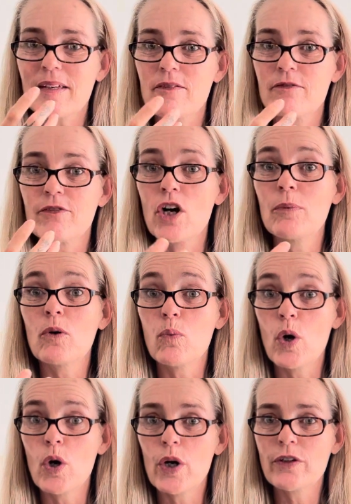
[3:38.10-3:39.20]
verbal
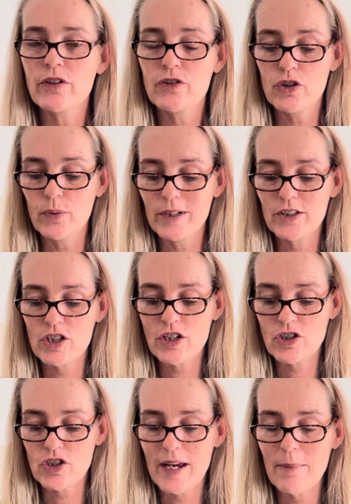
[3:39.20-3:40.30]
word to it
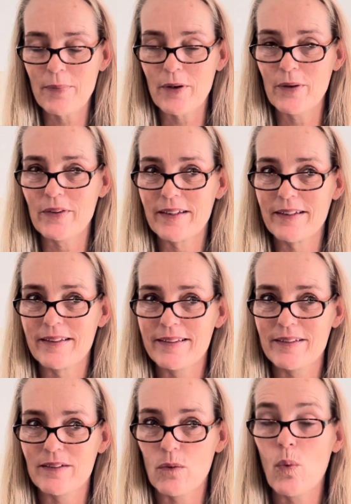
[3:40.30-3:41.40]
just yet because
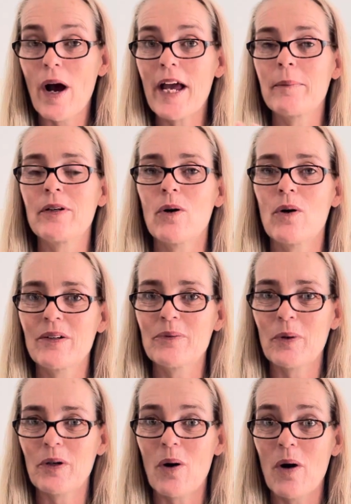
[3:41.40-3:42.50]
it's way beyond
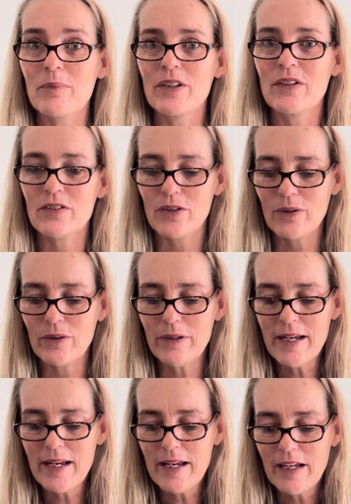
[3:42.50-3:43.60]
what I'm used to.
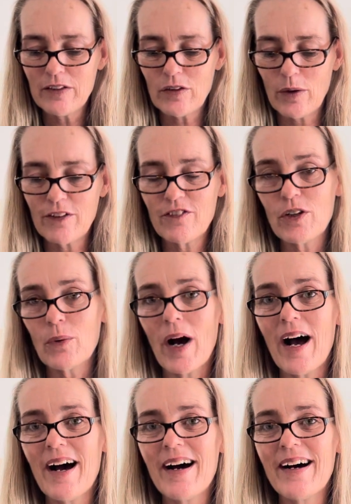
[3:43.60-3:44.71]
So if you
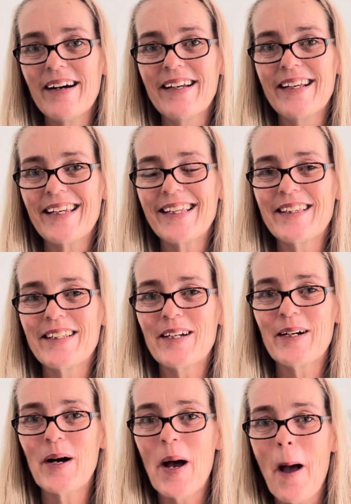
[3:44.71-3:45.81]
are in
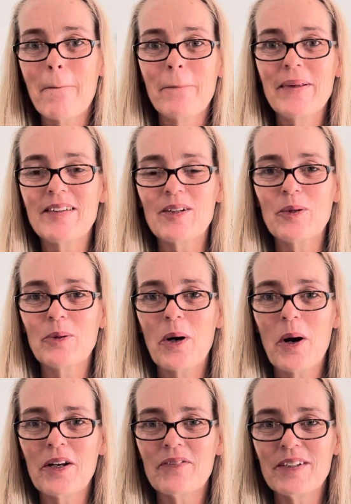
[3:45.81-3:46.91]
the mystical
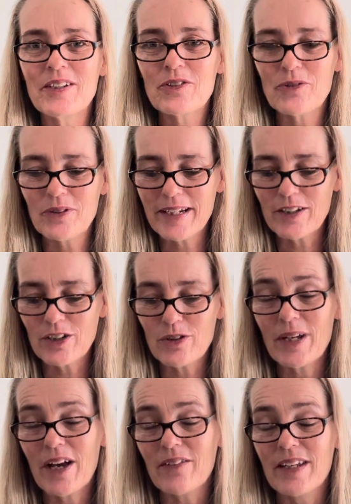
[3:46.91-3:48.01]
kind of industry and you do
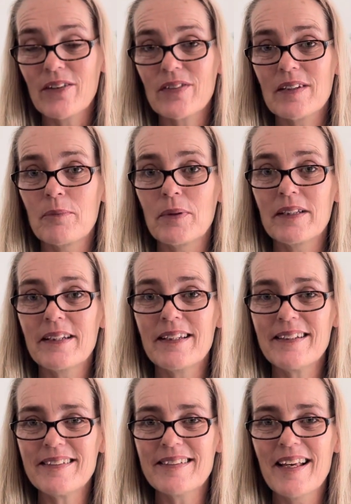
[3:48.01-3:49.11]
have gifts and
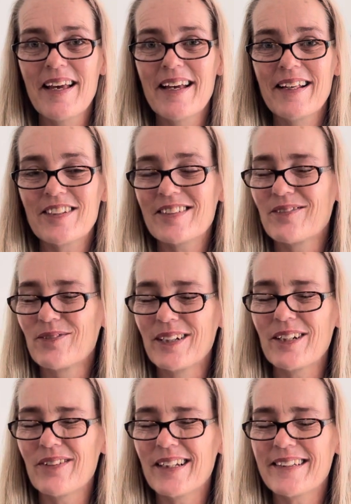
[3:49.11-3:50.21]
abilities, just
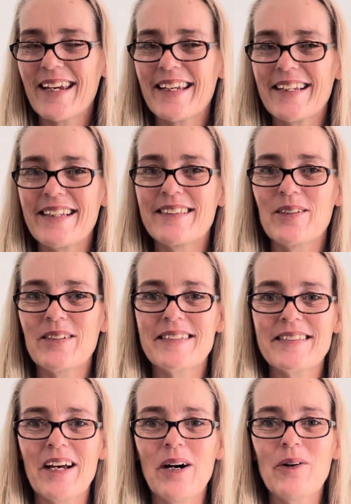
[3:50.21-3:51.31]
really, really take it easy on
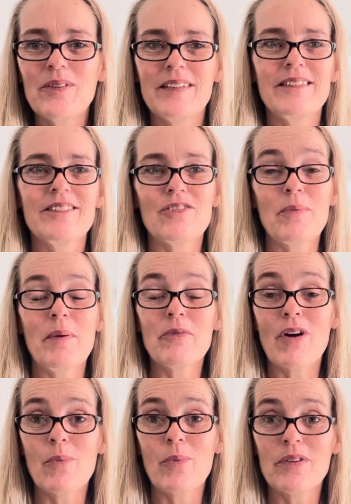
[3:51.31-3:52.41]
yourselves and just remember
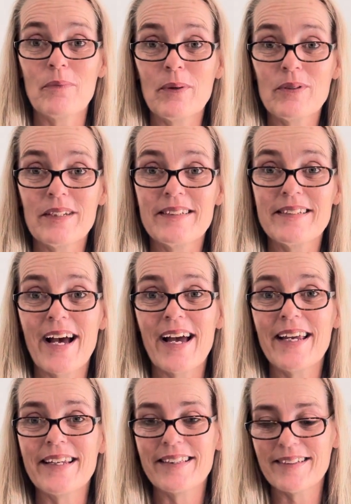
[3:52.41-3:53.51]
Rome wasn't built in a
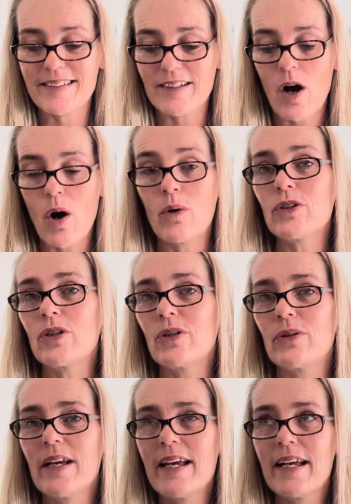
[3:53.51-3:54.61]
day. And this is a whole
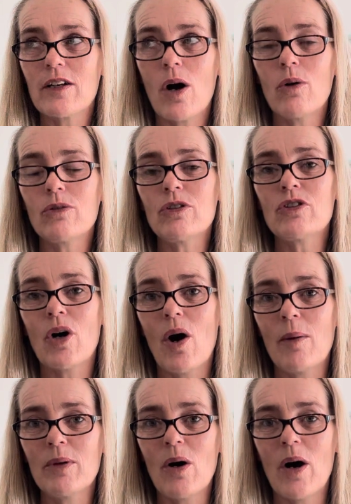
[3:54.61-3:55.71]
new, it's a whole new
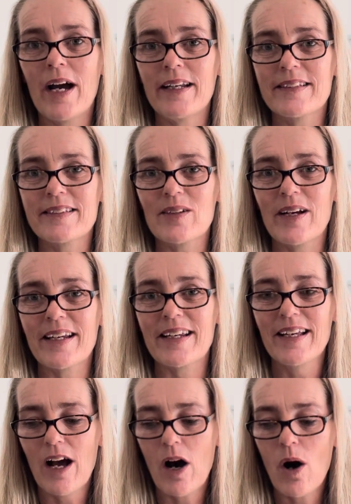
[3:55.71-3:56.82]
timeline. It's like
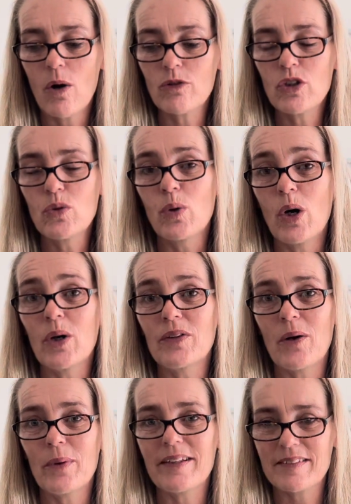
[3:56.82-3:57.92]
a whole new world
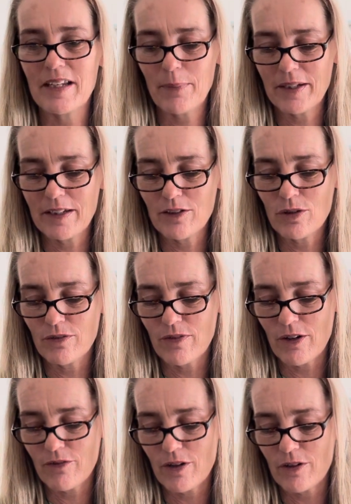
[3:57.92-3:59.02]
that we are stepping into
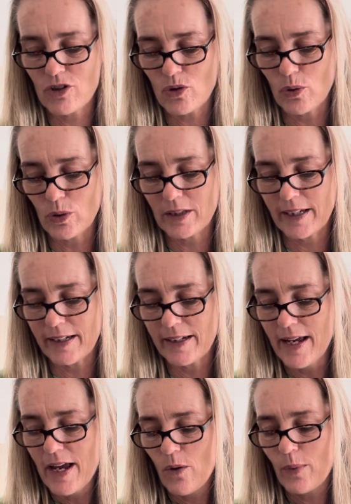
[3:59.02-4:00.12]
very, very shortly.
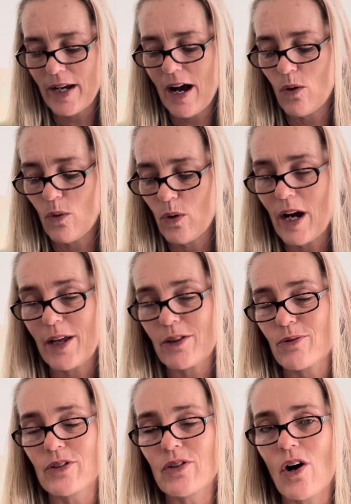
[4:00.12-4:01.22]
We are all going
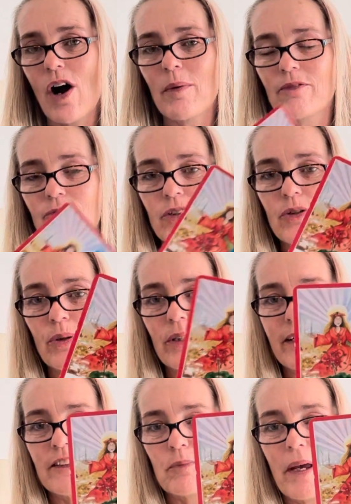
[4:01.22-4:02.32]
through a time of renewal and
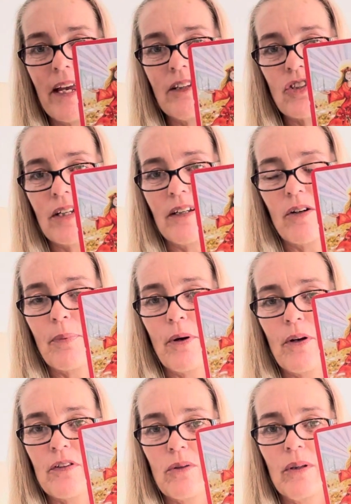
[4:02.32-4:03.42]
expansion on a
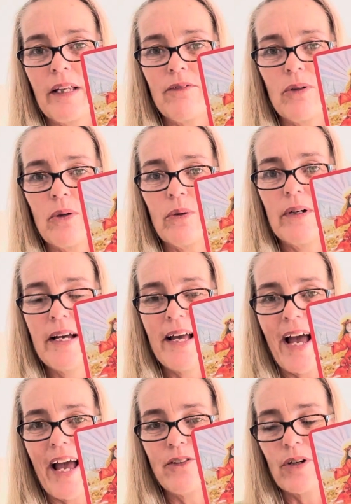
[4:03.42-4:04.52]
personal level.
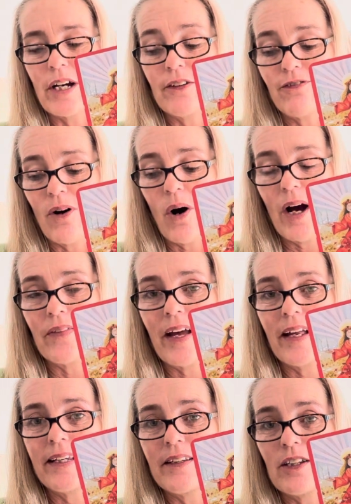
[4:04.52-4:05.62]
And you're going to find
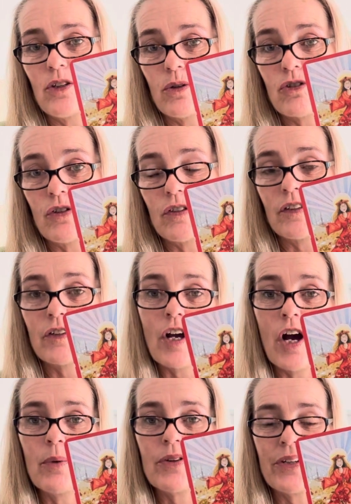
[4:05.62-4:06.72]
that either you're choosing to
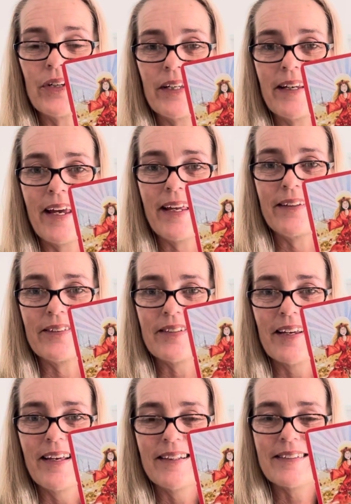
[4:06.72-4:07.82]
go with it and
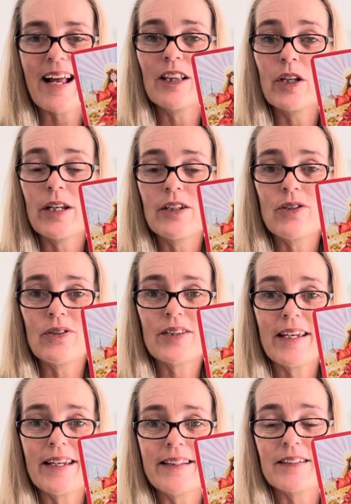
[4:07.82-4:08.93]
start learning new
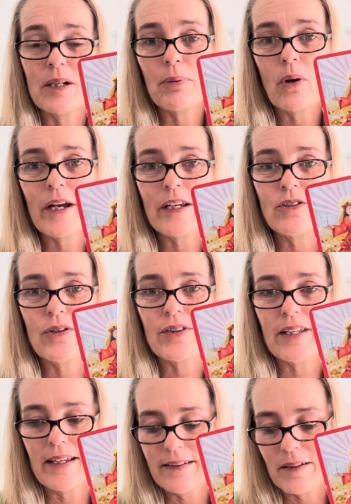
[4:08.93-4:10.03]
things and applying new
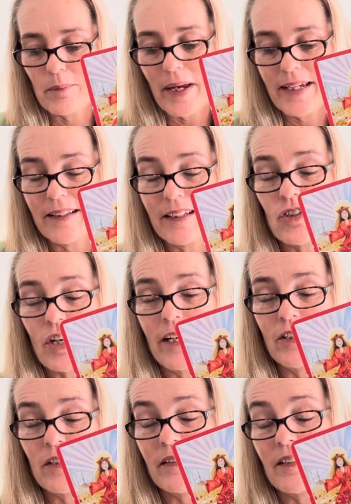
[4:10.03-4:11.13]
things and making the
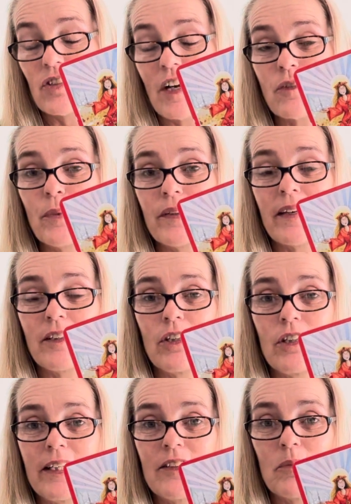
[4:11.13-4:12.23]
changes and adjustments that you
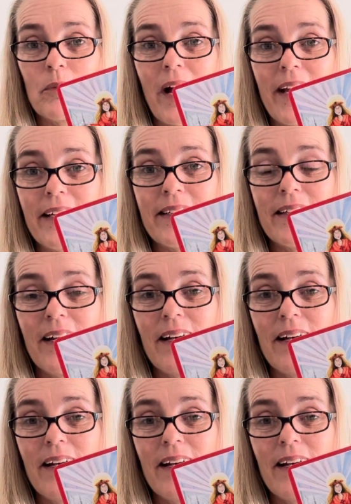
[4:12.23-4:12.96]
need to make,